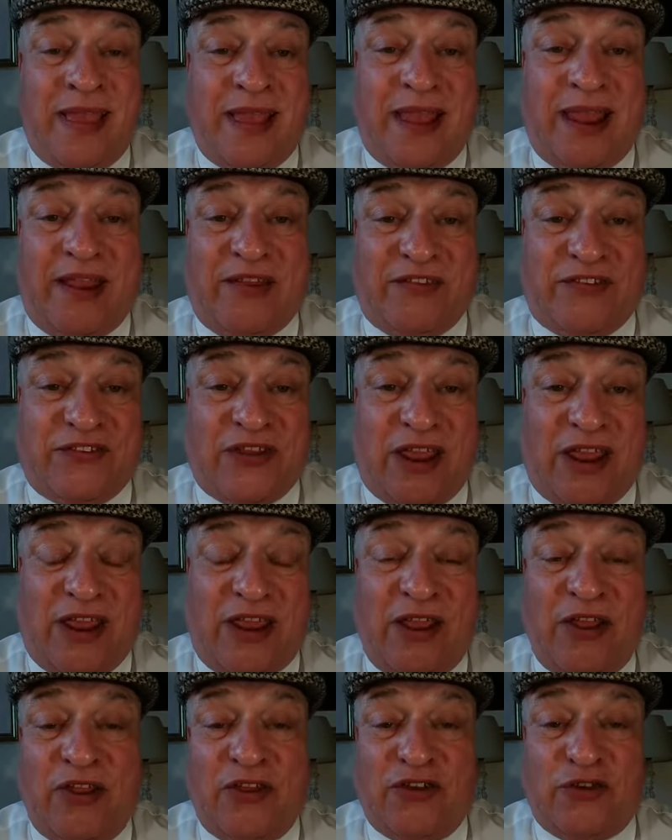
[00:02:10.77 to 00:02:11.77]
It's
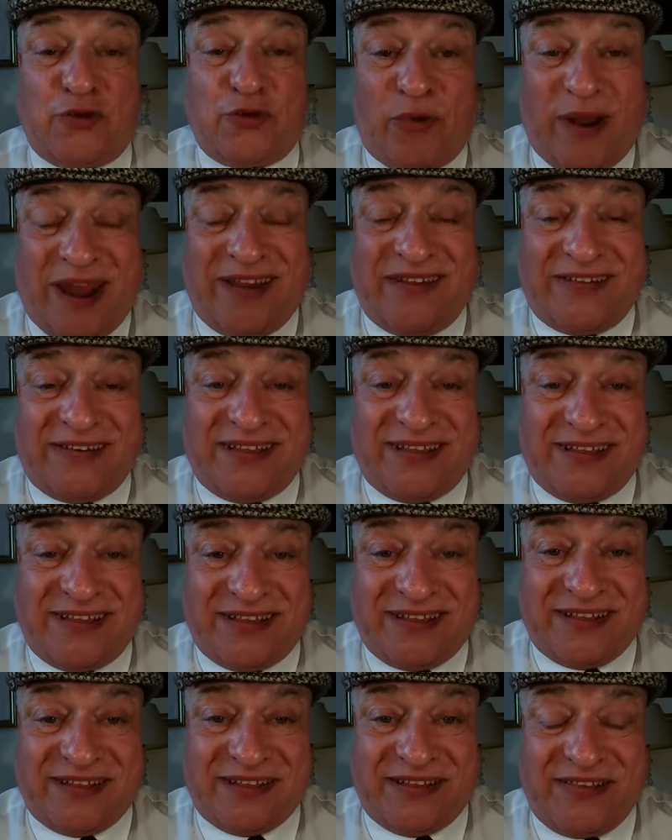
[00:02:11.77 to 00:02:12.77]
20
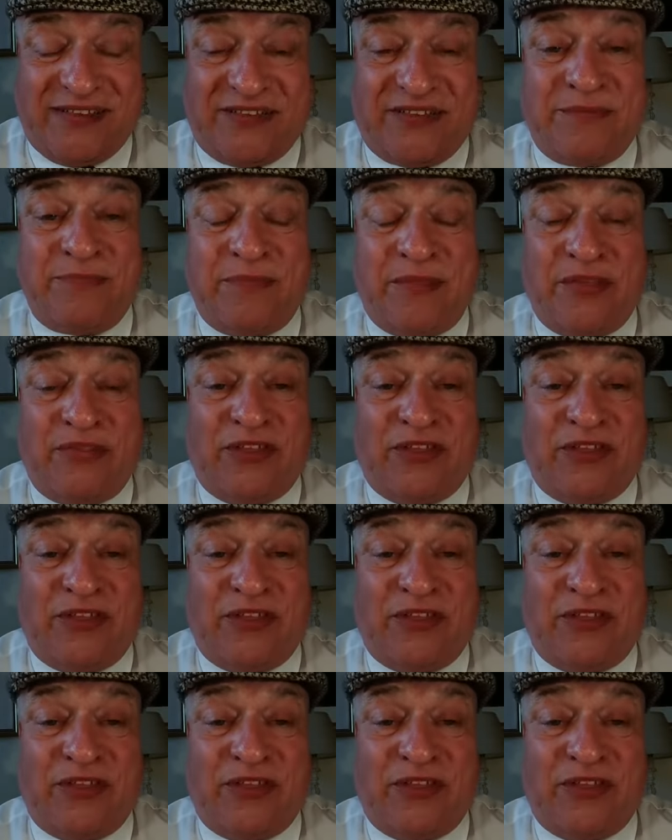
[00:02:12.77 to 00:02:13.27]
years